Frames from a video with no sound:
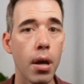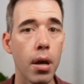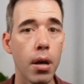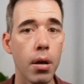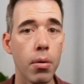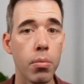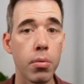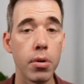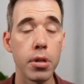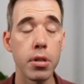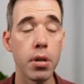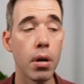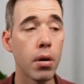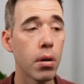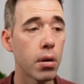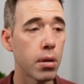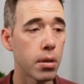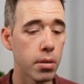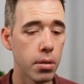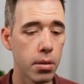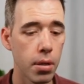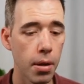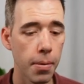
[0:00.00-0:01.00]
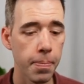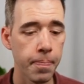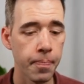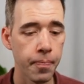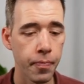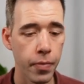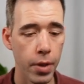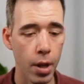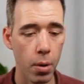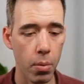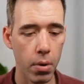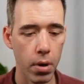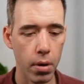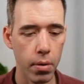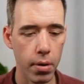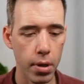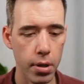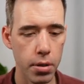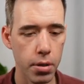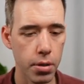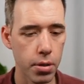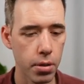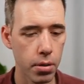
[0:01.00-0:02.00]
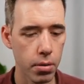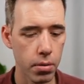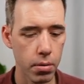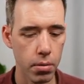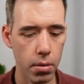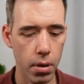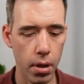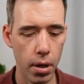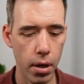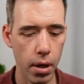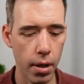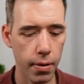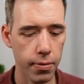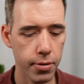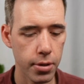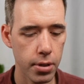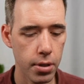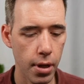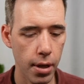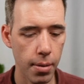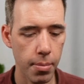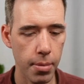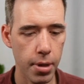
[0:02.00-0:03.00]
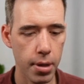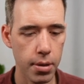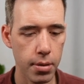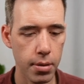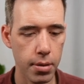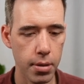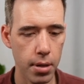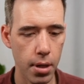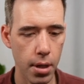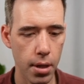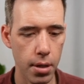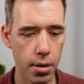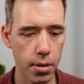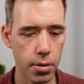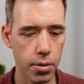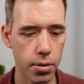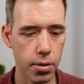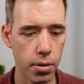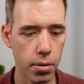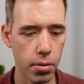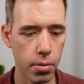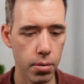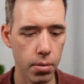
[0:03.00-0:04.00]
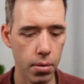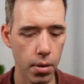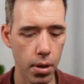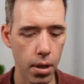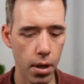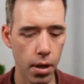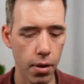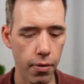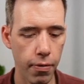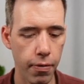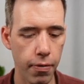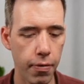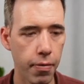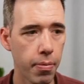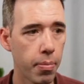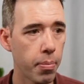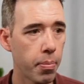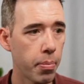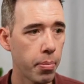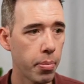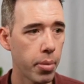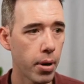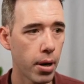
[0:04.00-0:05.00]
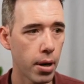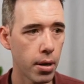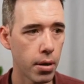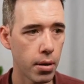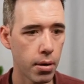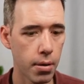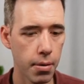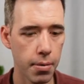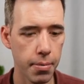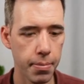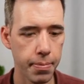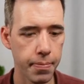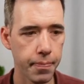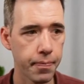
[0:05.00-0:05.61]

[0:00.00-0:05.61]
returned, we're going to do an if statement and do if button